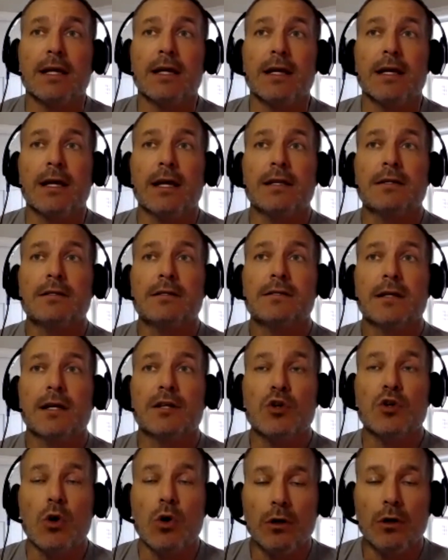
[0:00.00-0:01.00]

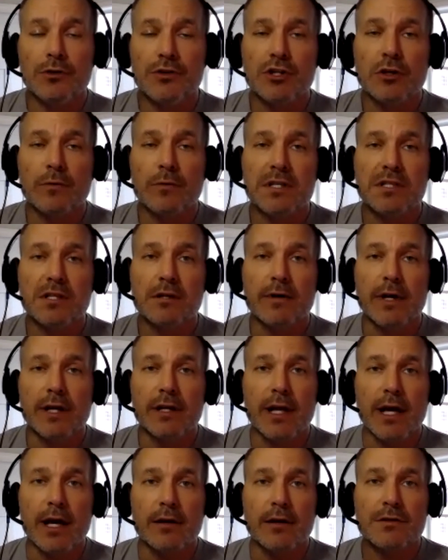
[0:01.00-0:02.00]
it's all too easy right
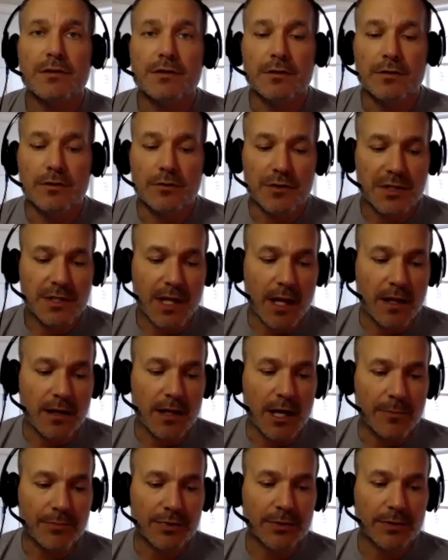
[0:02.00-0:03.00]
now to stand
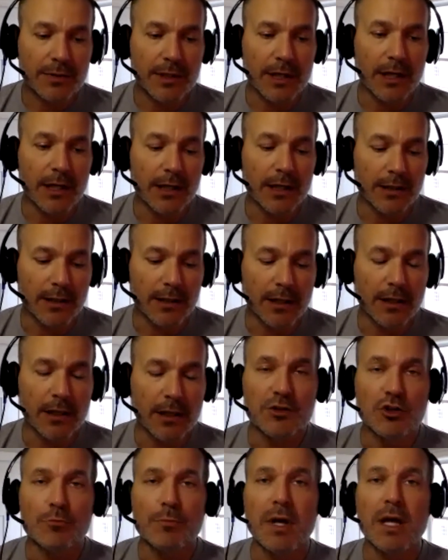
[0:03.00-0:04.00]
up
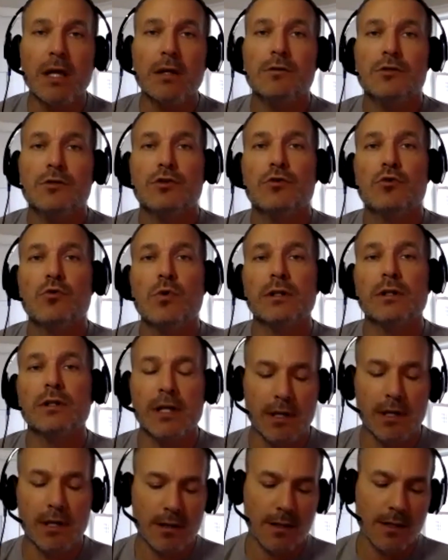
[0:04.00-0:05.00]
a domain too
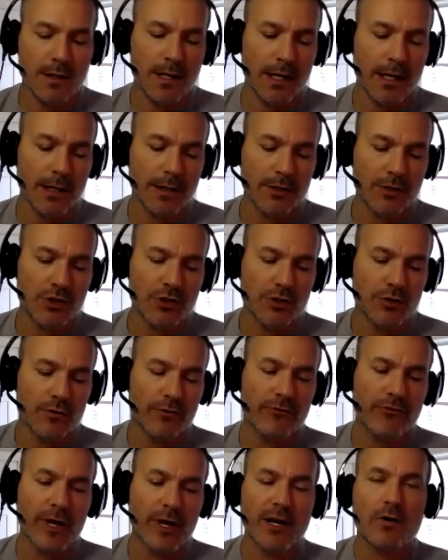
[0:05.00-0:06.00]
quickly, to
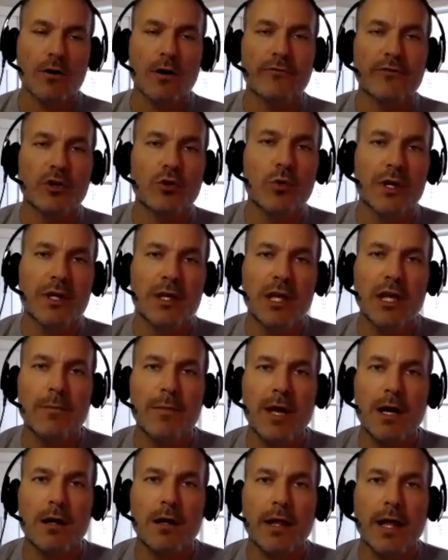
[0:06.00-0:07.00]
fire off a quick
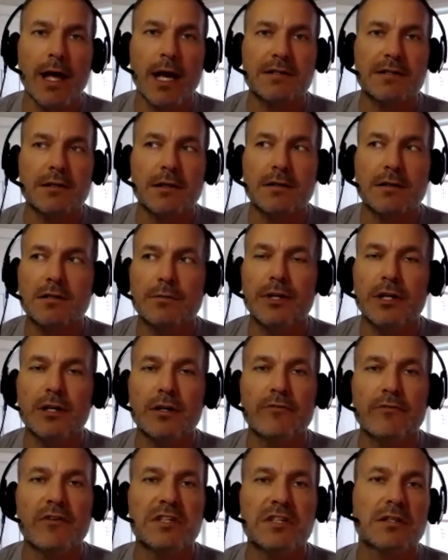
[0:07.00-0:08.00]
email asking somebody
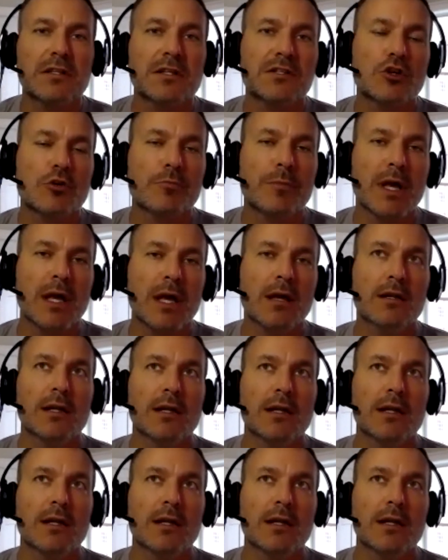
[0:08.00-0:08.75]
to visit this domain.